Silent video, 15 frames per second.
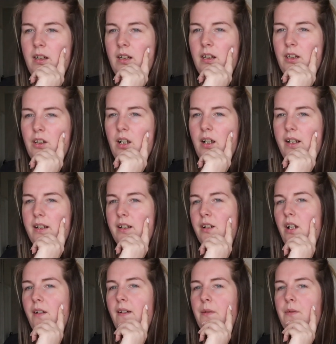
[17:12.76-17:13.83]
a guy in a
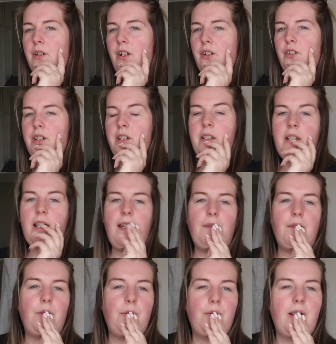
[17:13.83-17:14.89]
car outside just
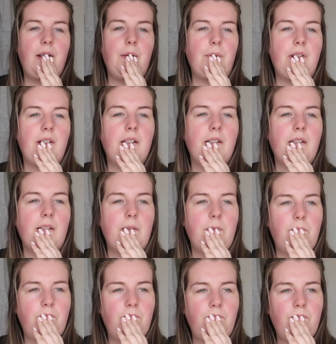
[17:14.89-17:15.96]
staring at all the houses.
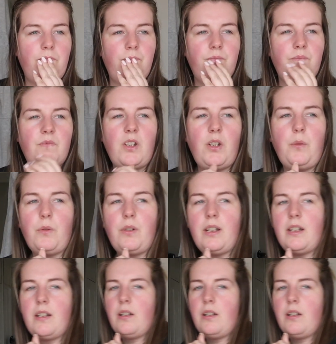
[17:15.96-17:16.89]
Don't know what he's